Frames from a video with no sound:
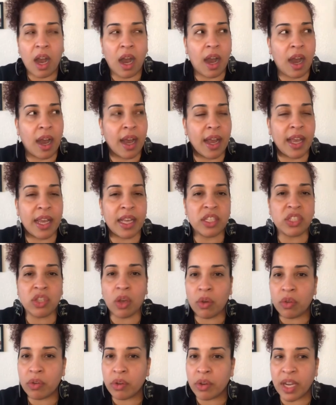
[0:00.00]
I
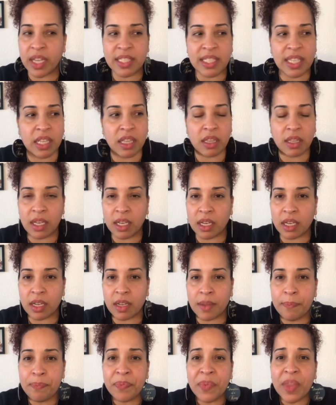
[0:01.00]
told her, I said,
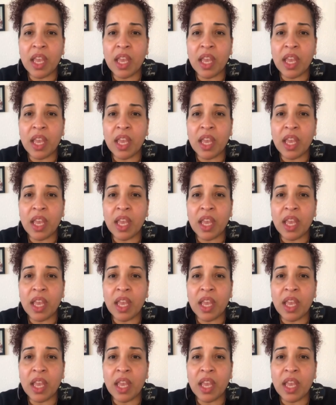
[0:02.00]
look,